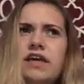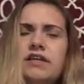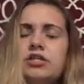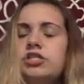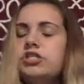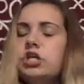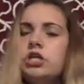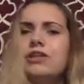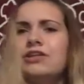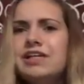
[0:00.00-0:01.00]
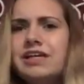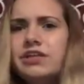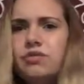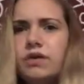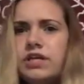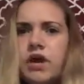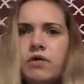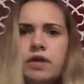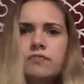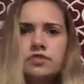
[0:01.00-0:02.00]
like, she started looking at the
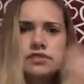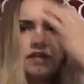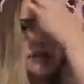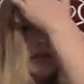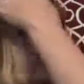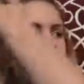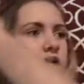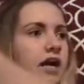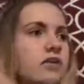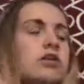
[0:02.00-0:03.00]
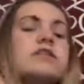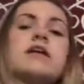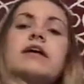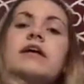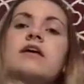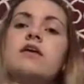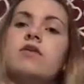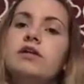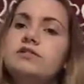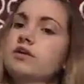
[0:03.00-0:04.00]
window, and I'm just like looking at her, cause like,
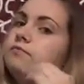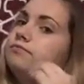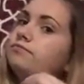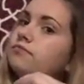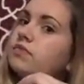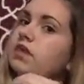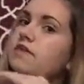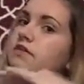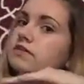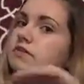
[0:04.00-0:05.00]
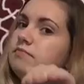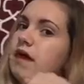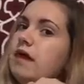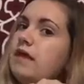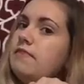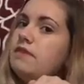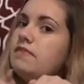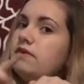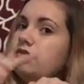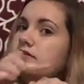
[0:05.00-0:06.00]
okay, so there's the bed, and
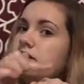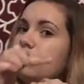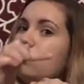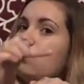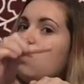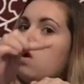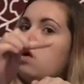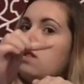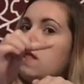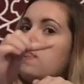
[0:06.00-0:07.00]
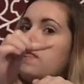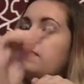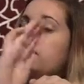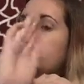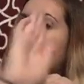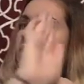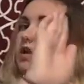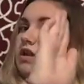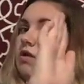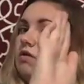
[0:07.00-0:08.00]
then there's a little wall, and then there's a
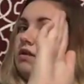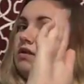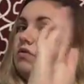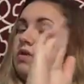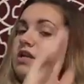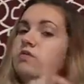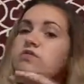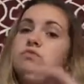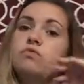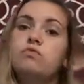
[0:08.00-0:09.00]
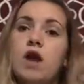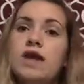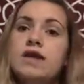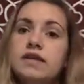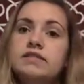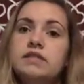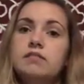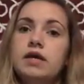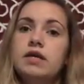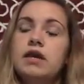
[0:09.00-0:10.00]
window. The window is right next to the
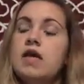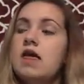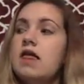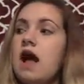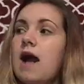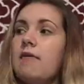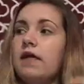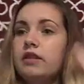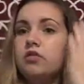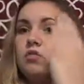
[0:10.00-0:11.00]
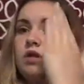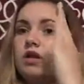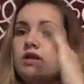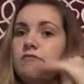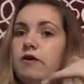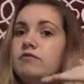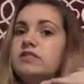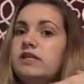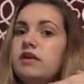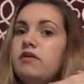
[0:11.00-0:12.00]
bed. Like, if I was
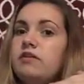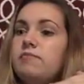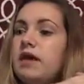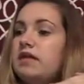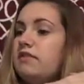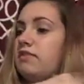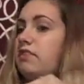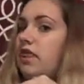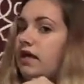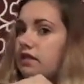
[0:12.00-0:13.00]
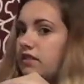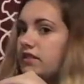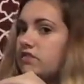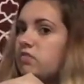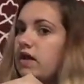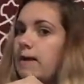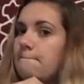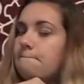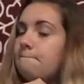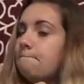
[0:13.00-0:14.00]
sitting on the bed like this way,
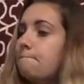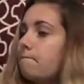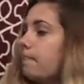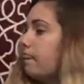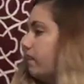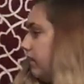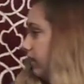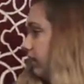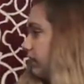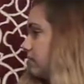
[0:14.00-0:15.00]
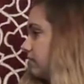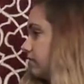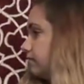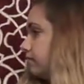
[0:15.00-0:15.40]
like this,